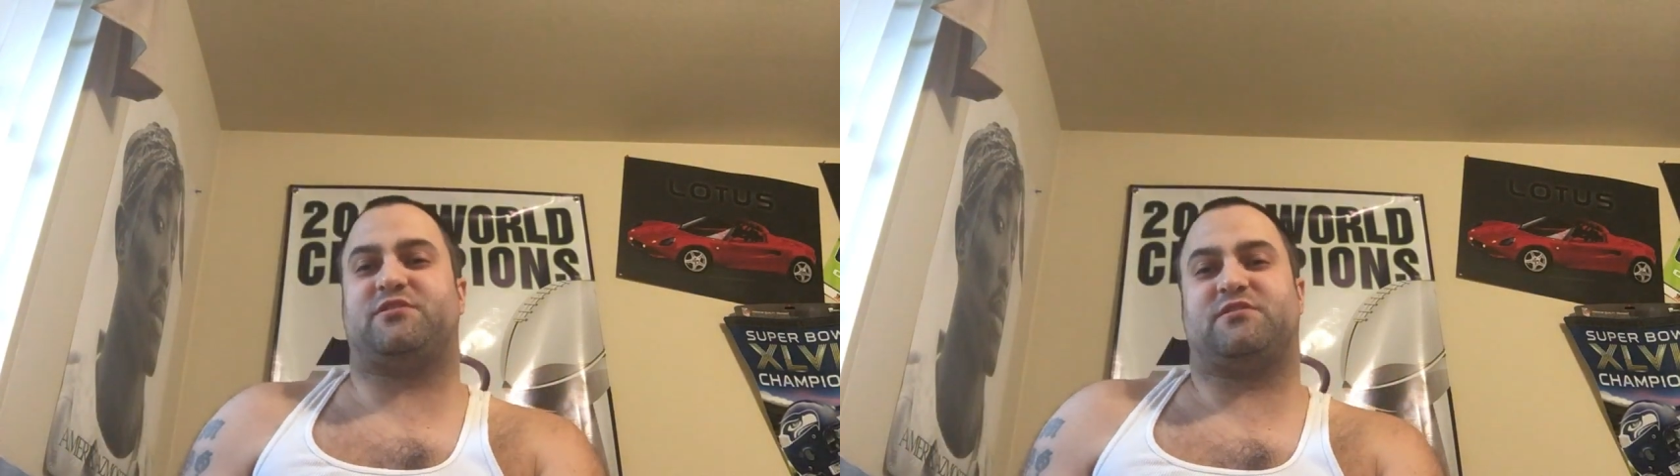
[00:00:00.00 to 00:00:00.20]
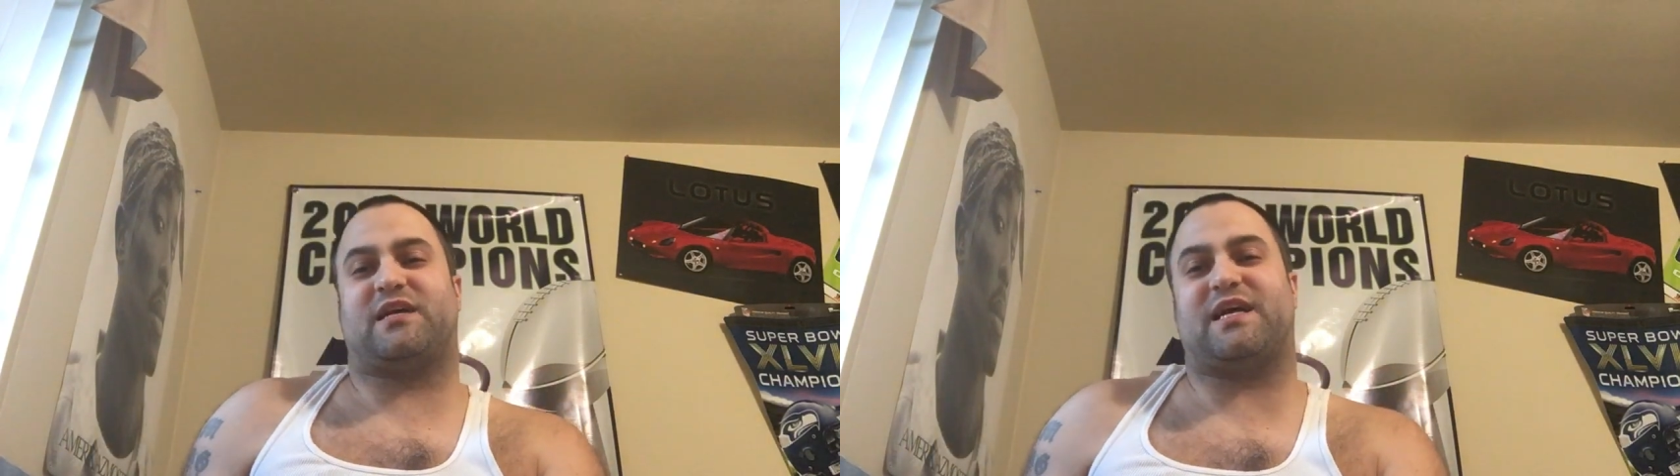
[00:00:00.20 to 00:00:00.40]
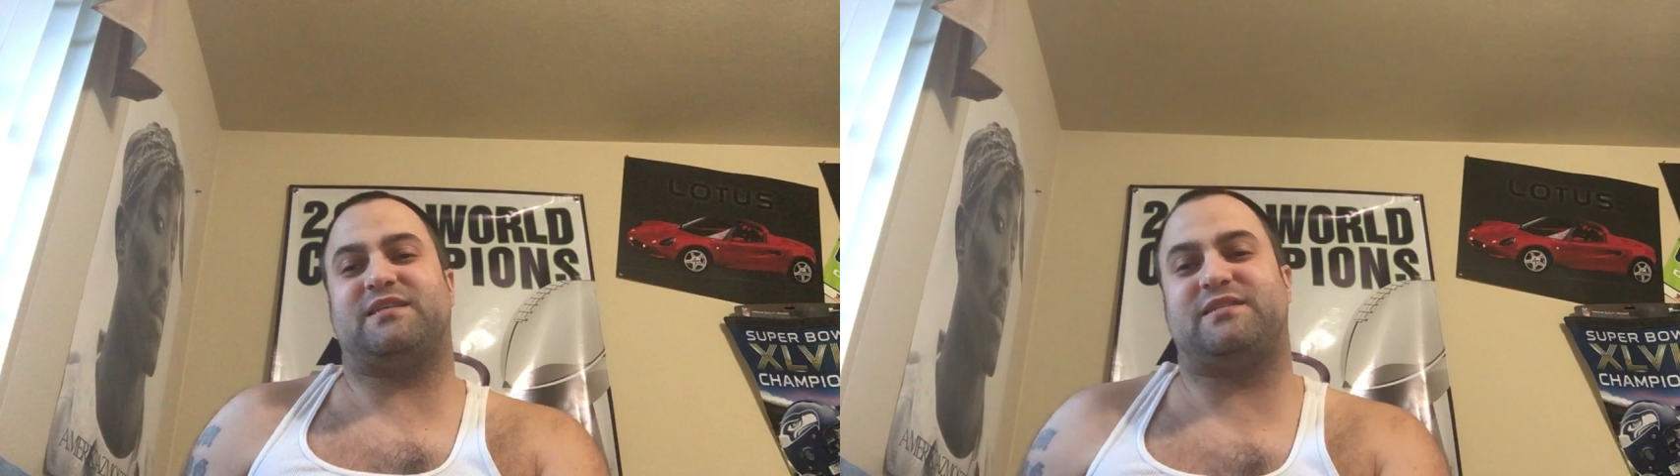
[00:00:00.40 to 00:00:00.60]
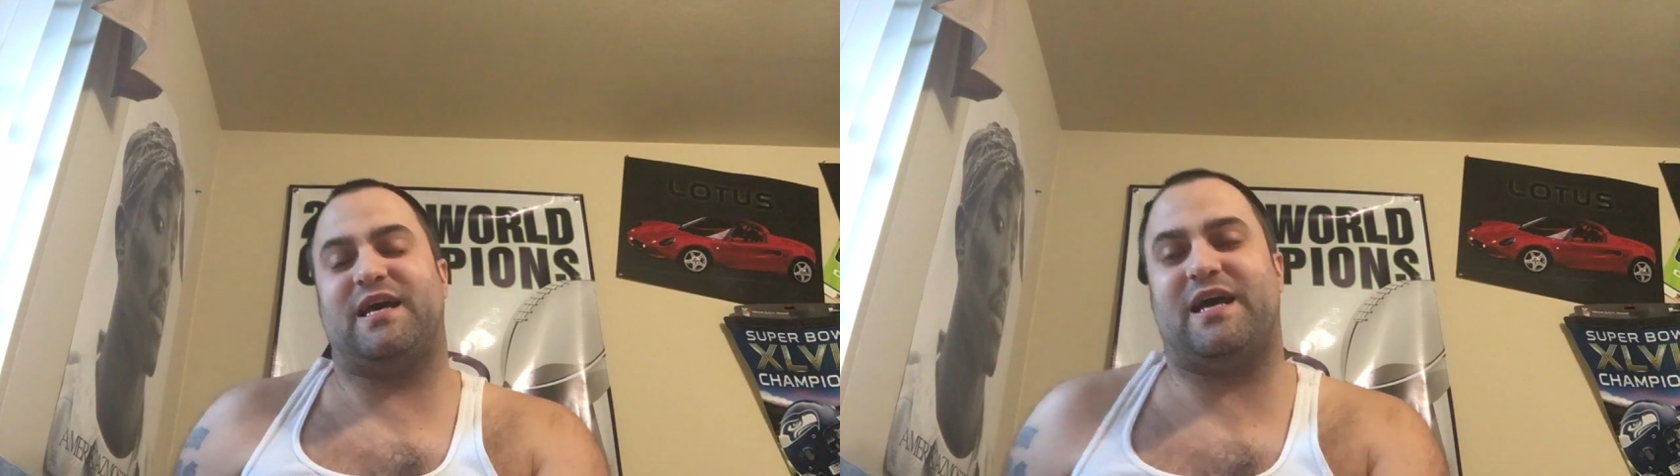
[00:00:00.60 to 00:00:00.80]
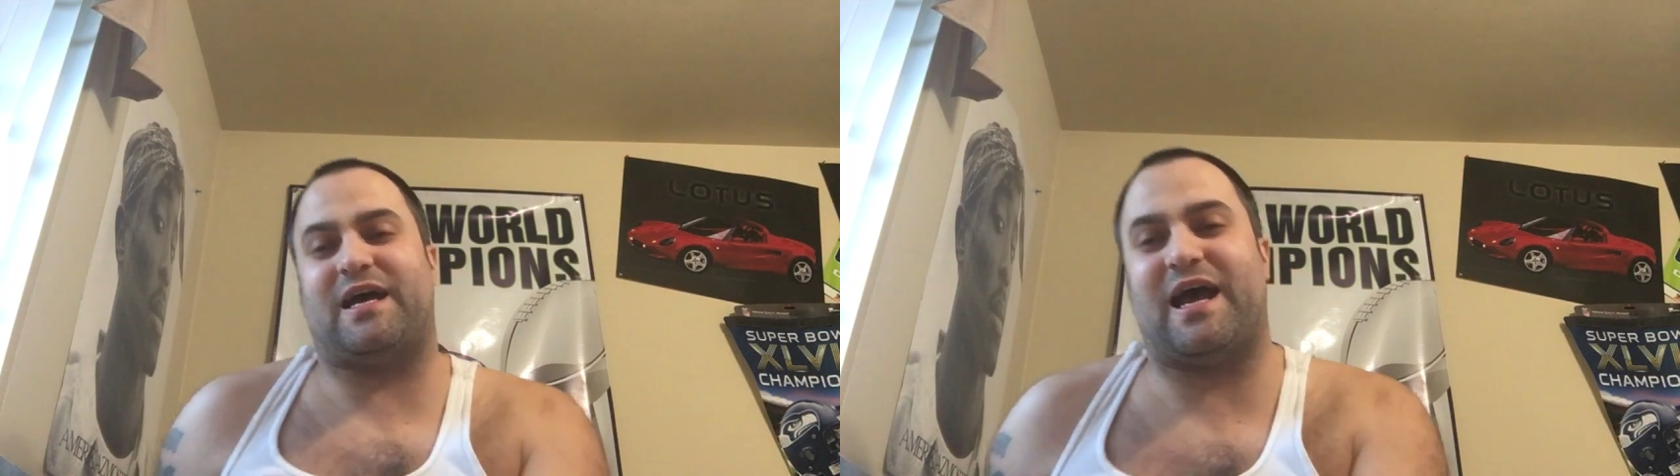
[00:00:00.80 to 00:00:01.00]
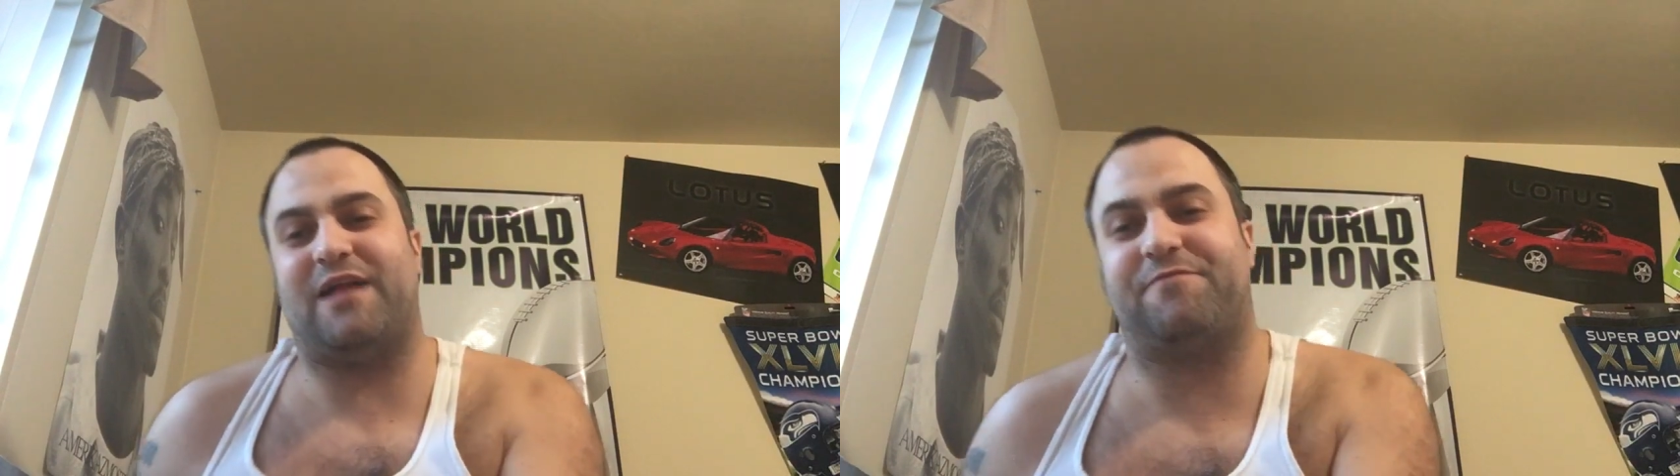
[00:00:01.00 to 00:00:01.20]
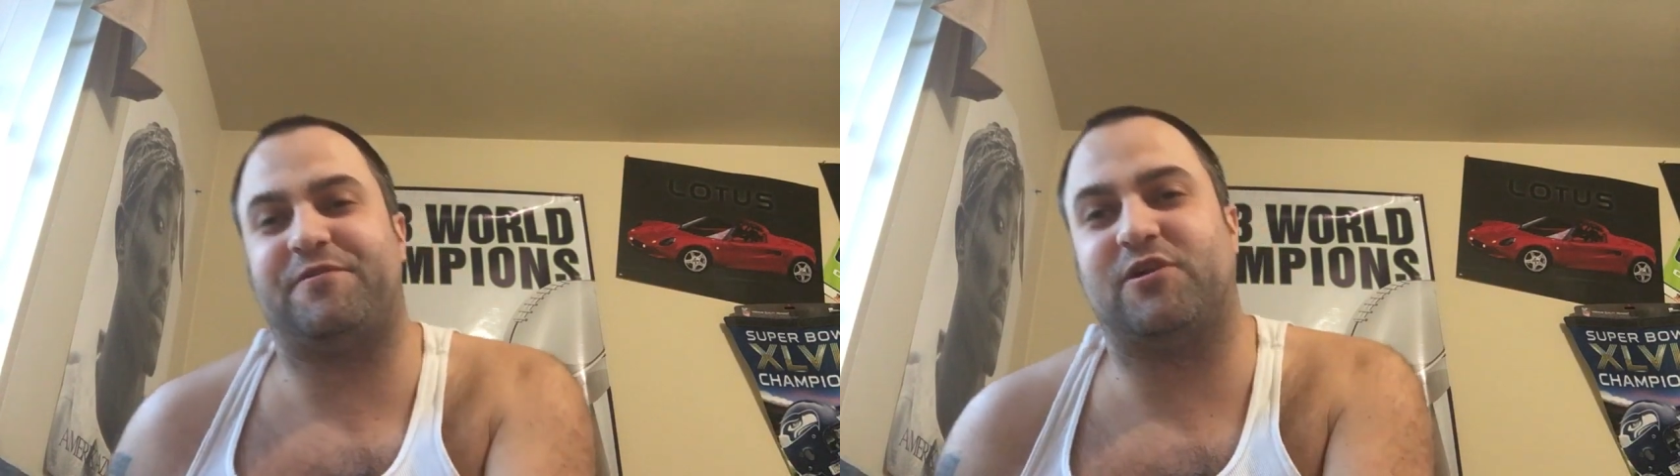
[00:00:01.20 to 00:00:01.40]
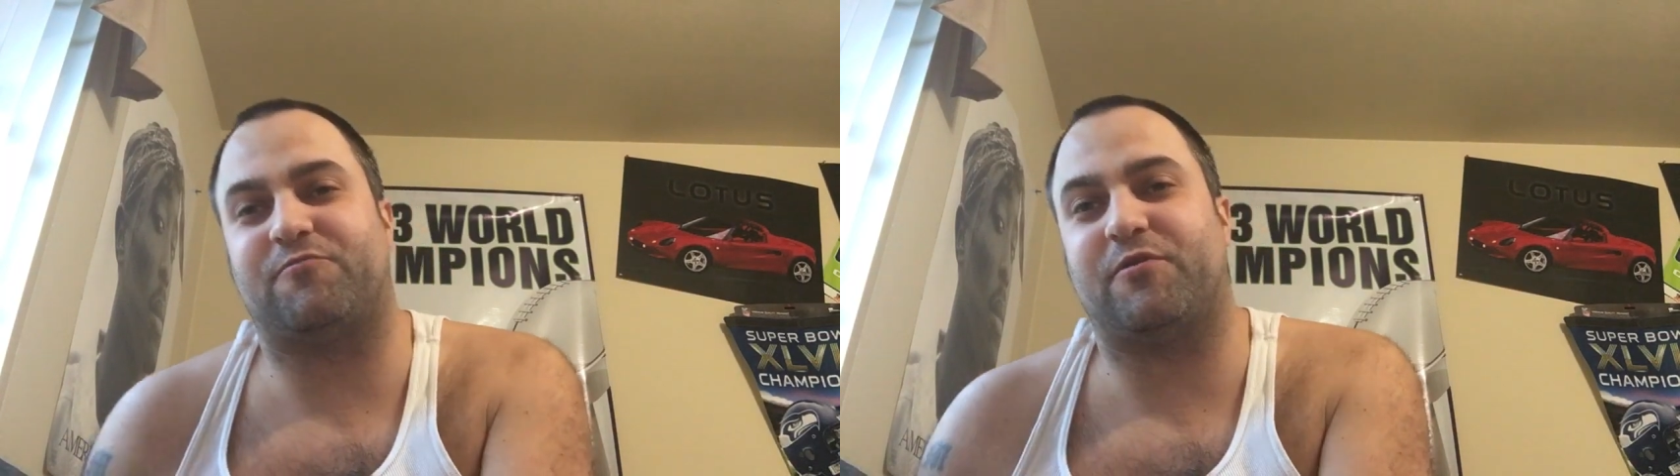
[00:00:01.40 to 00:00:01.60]
just like I said, I had a
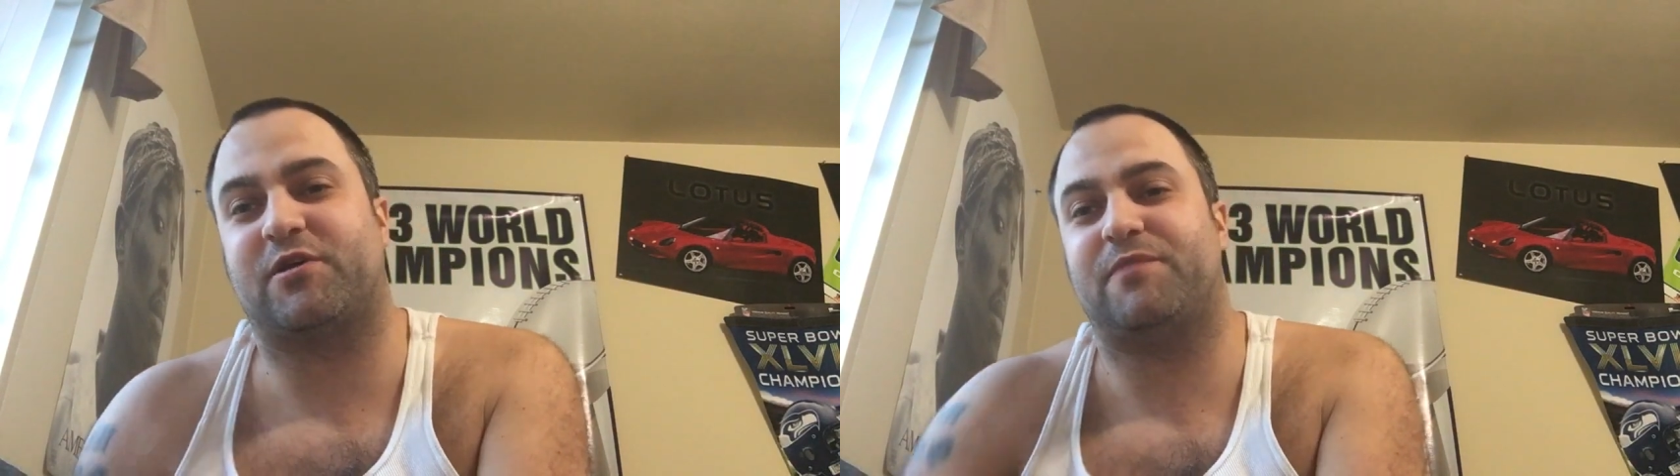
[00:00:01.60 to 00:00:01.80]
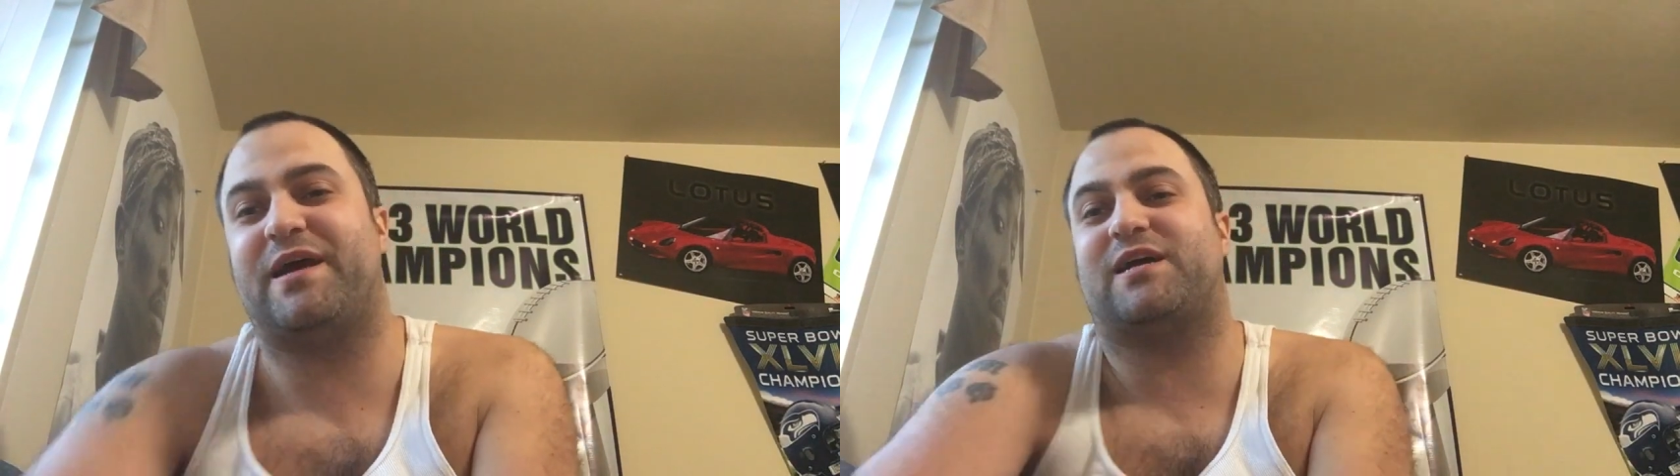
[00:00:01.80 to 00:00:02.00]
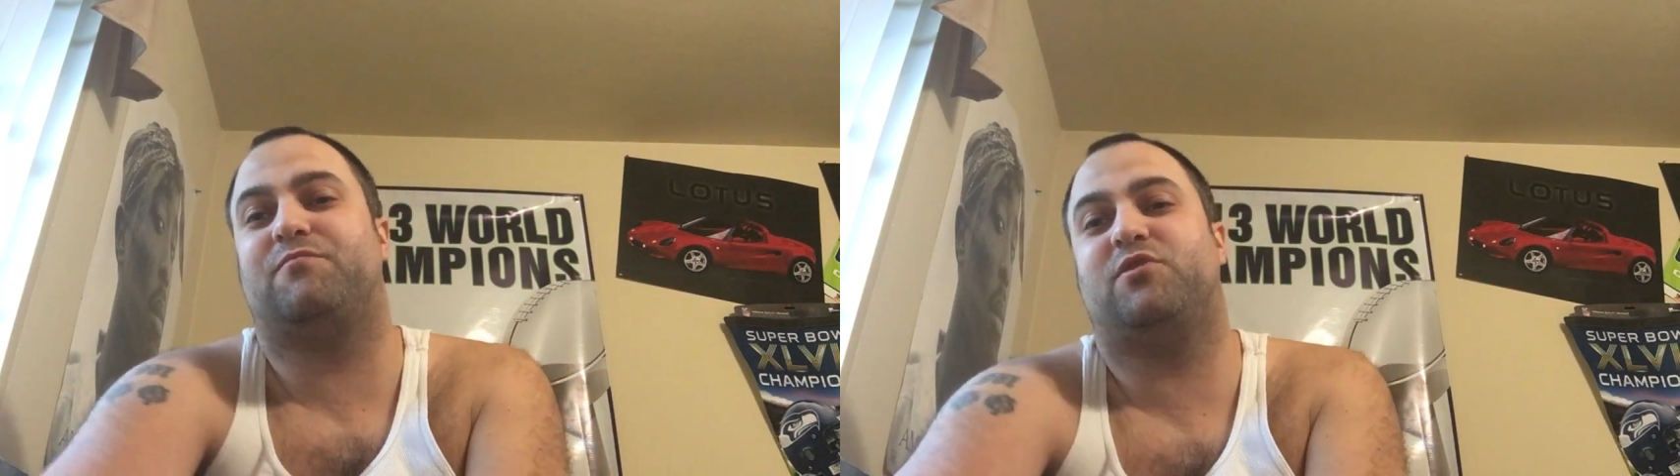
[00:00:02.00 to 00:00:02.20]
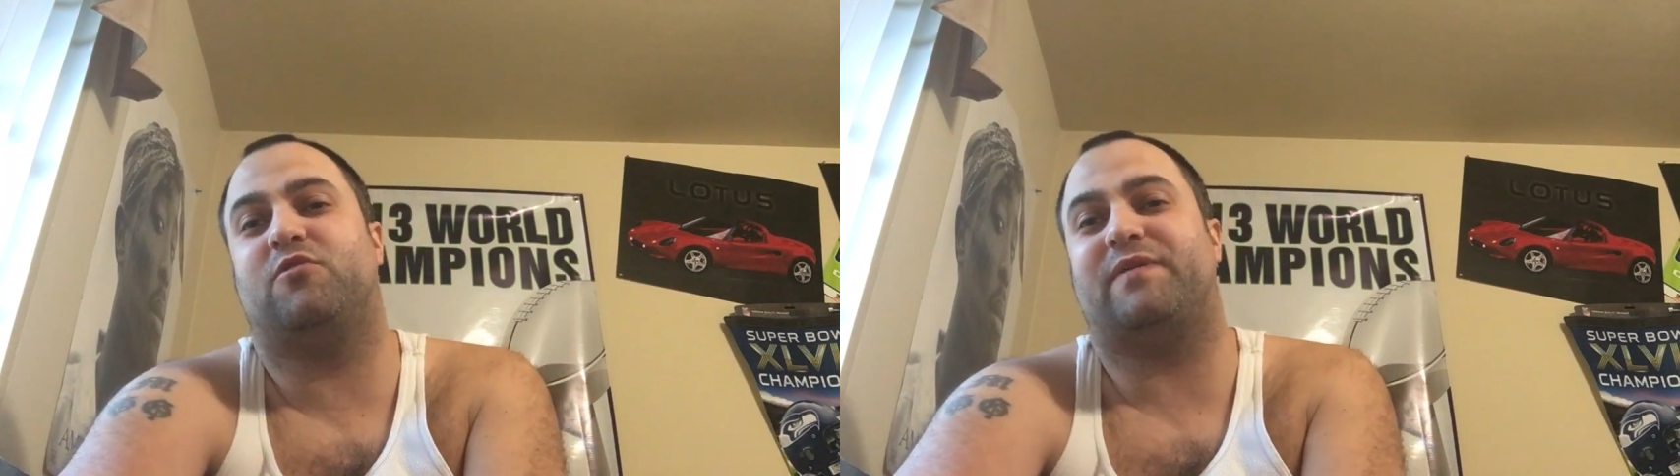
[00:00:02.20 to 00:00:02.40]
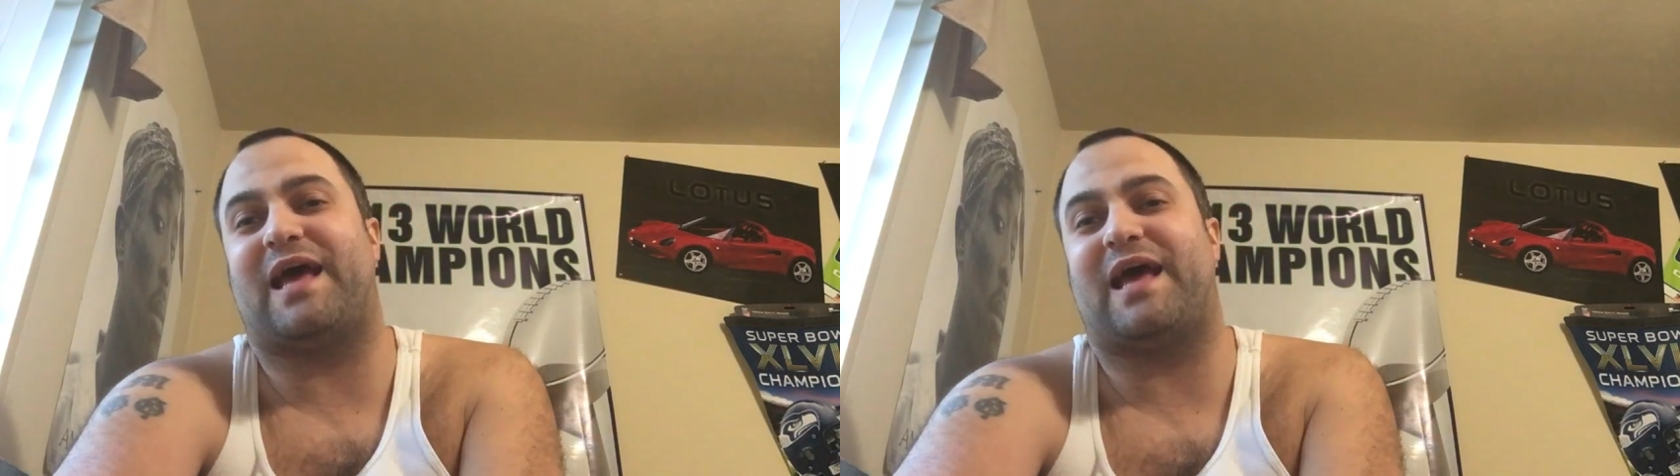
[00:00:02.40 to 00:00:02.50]
feeling if we were going to make a move,